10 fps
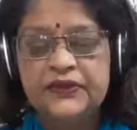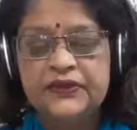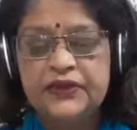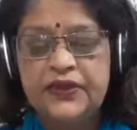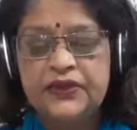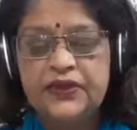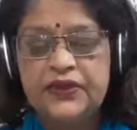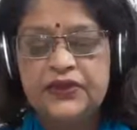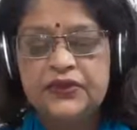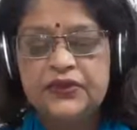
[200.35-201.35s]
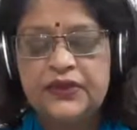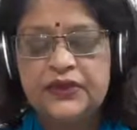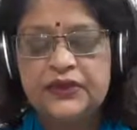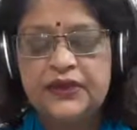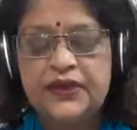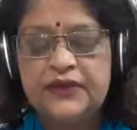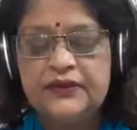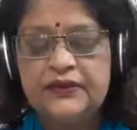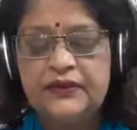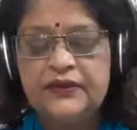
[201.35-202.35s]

So according to the writer,